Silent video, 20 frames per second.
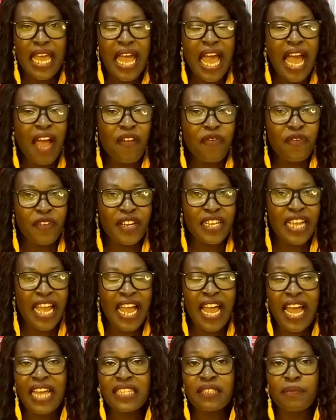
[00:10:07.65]
Africa
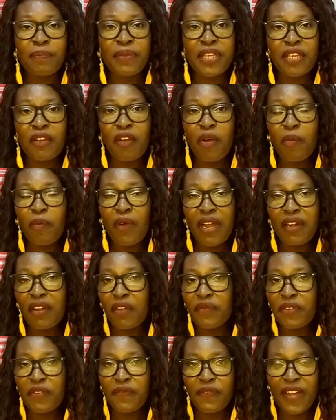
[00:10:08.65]
has become one
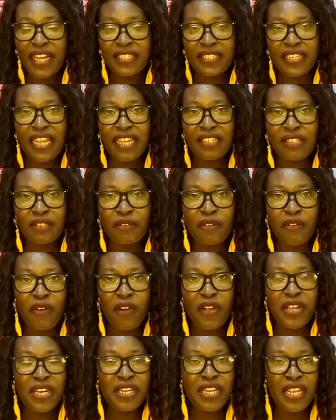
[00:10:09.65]
of the fastest
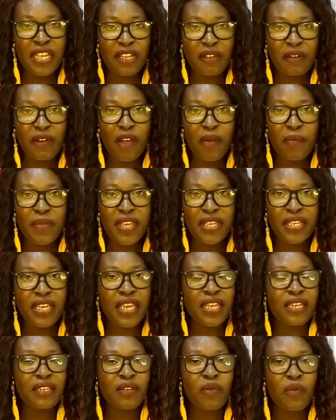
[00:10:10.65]
growing economies
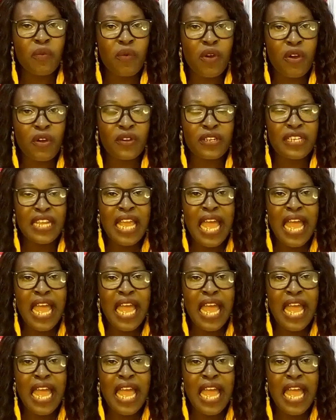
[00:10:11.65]
in the world,